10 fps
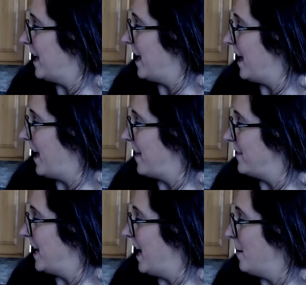and
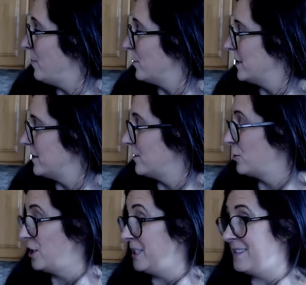the Empress,
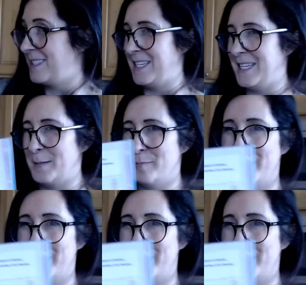she steamed.